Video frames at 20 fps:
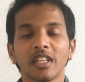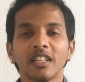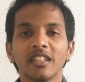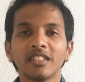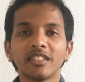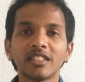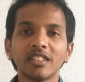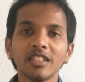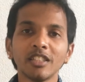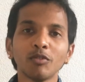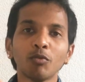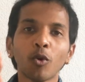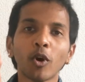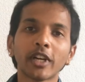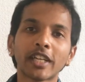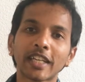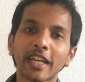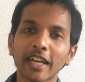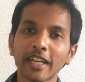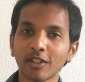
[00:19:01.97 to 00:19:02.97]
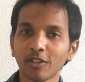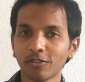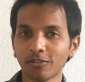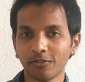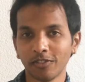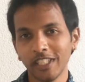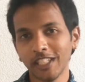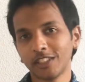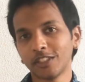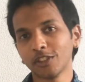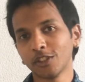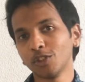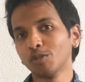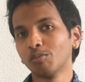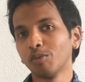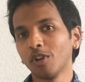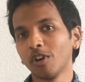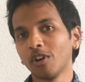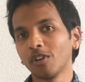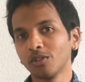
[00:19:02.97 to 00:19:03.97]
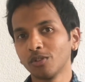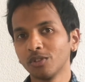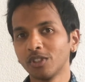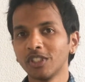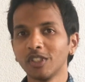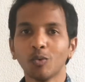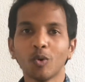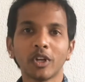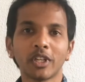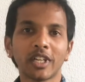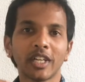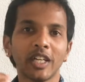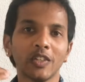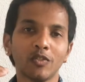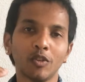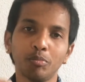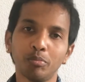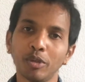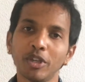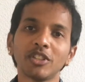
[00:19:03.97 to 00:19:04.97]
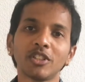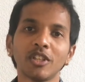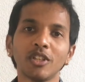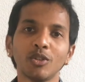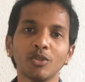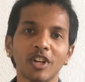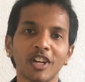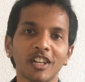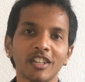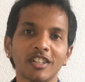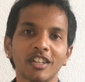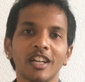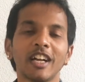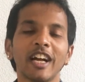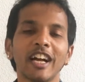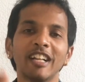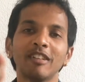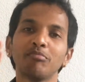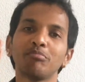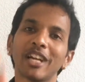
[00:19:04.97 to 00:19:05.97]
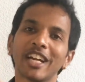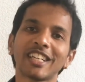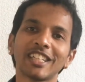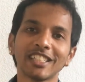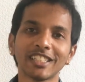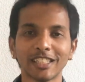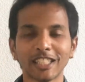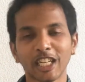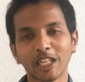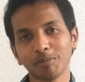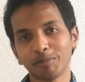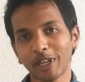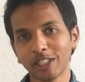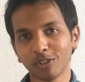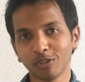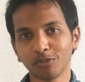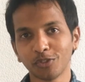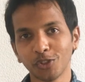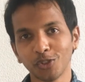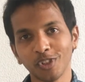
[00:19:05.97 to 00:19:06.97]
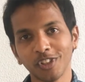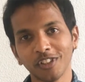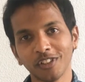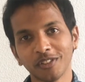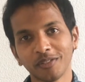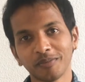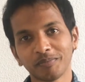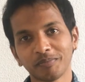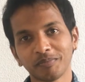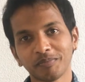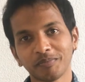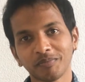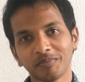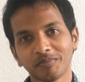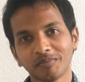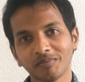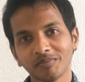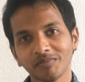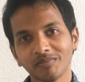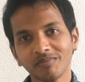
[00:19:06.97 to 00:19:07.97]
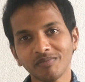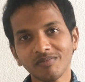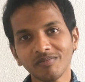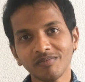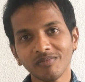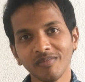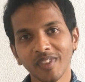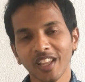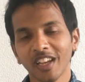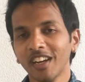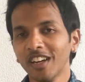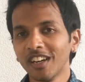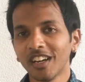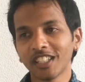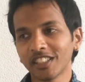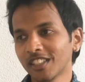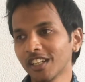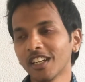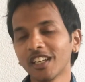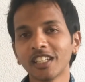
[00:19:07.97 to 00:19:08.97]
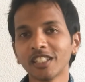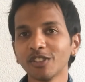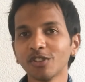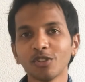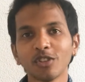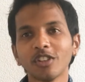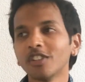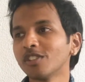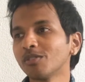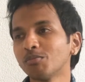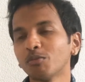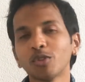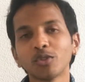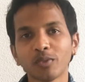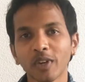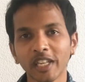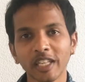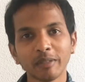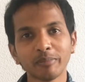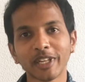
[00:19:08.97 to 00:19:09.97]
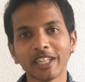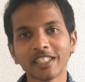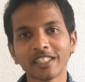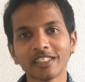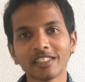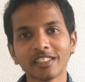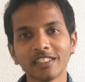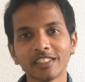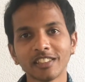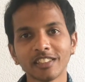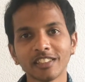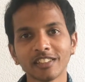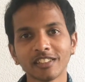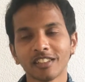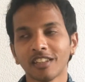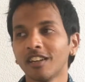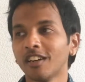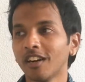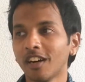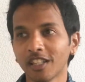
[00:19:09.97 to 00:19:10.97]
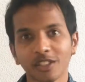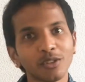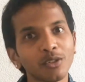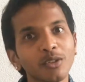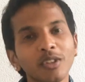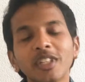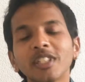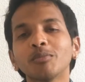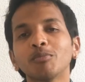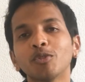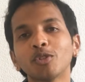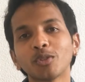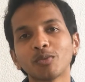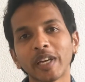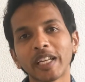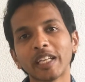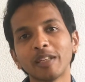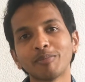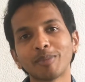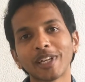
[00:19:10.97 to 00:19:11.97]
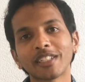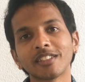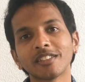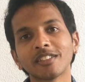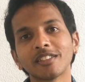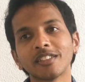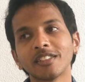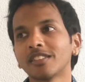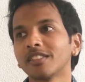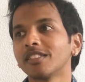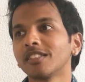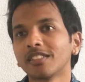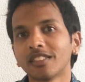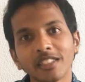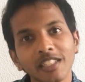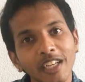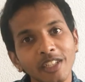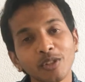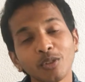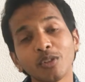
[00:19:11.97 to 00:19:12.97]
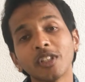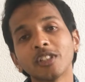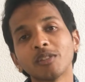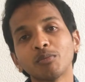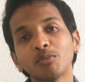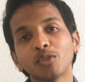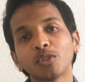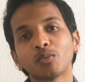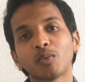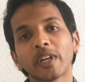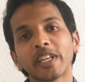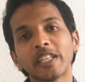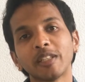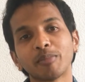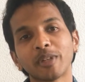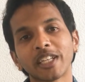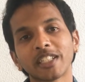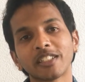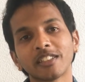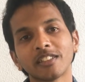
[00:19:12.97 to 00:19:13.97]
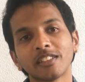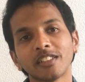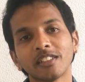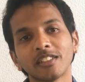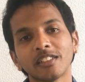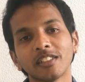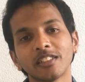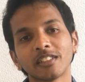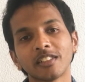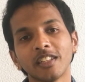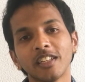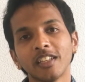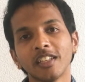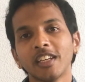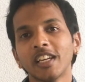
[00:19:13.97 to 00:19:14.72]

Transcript: See what kind of nature you belong to, see what kind of a person you are, and practice that path of yoga. Ashtanga Yoga is most widely practiced these days. Hatha Yoga is most widely practiced these days. Kriya Yoga is most widely practiced these days.